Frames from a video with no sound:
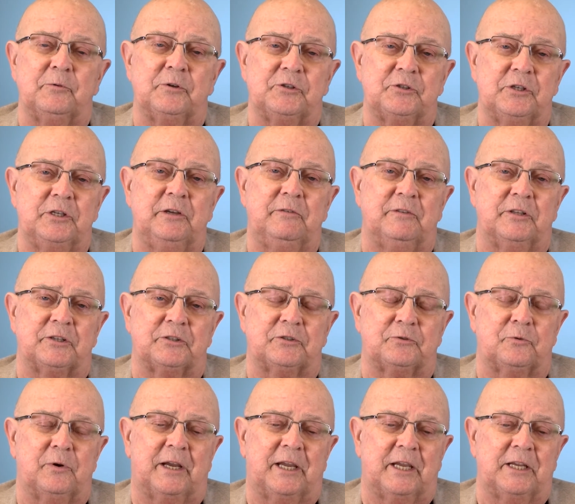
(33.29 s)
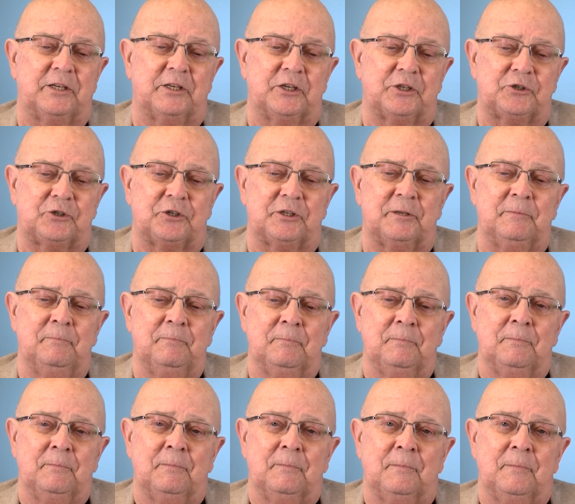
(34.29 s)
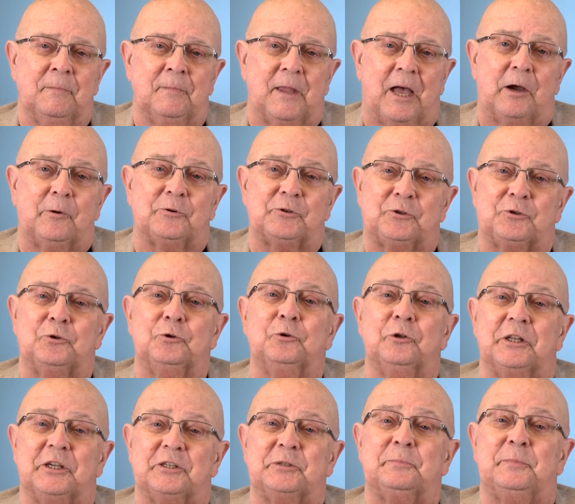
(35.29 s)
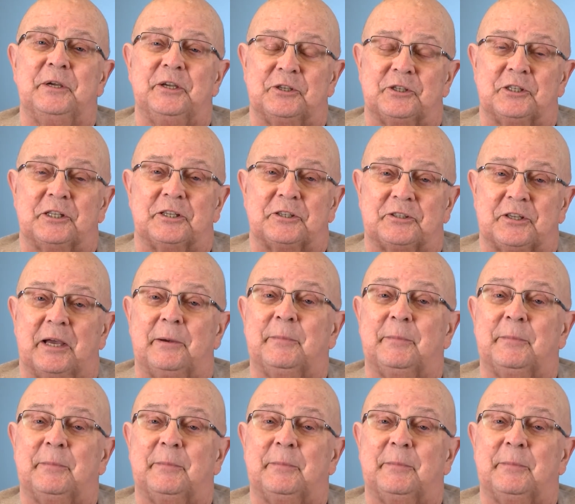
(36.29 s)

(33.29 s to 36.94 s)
received this recognition, I was truly speechless.